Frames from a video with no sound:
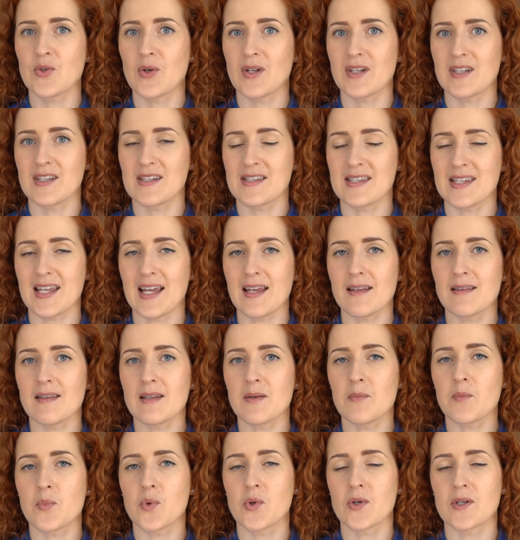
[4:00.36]
To understand the
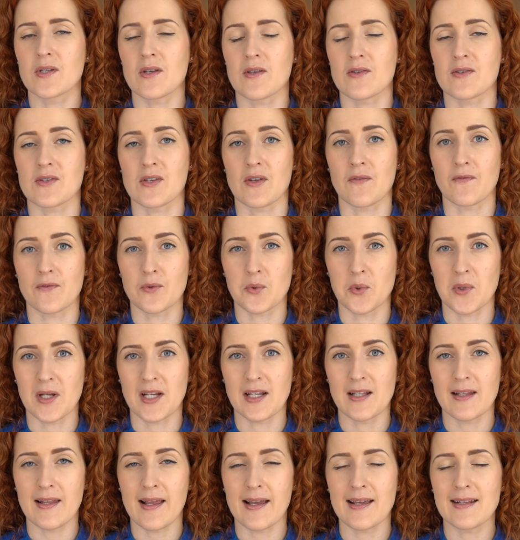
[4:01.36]
importance of
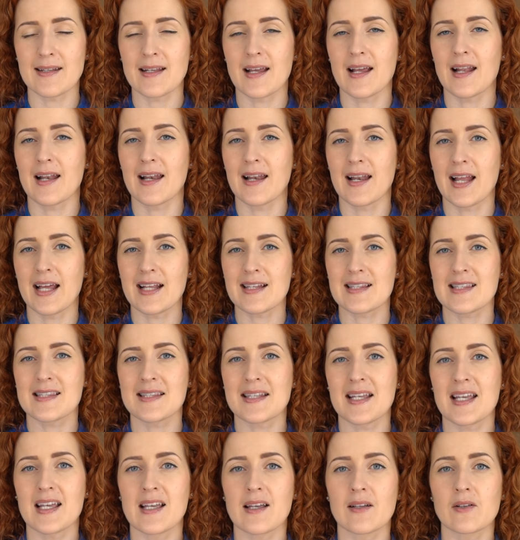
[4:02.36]
grain line, let's
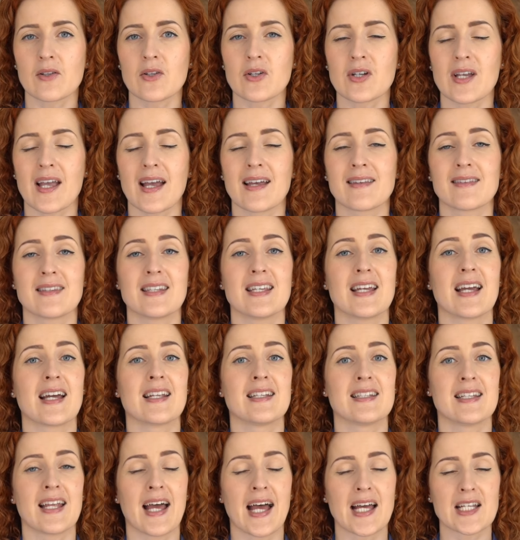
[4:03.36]
take a look at the
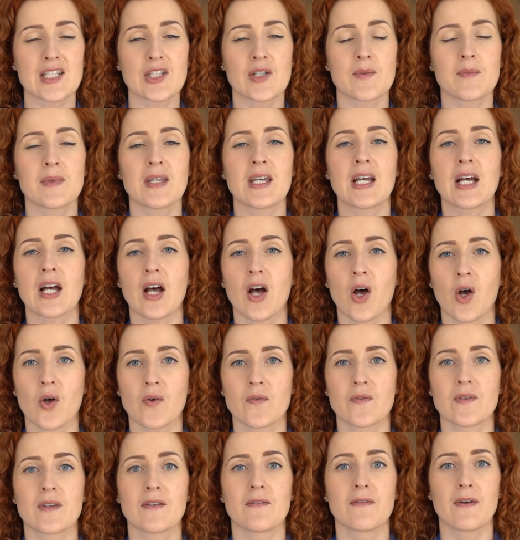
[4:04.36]
anatomy
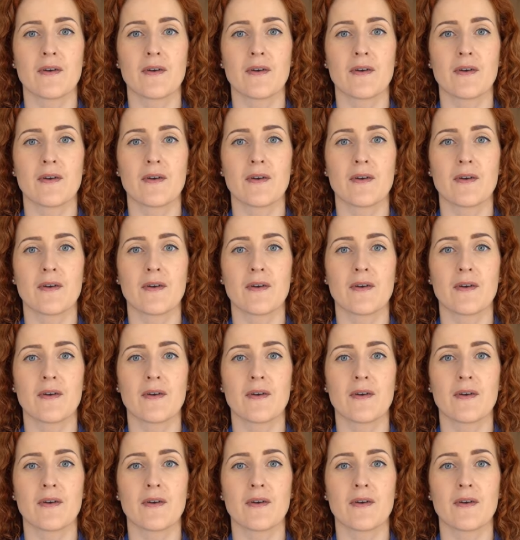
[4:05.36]
of the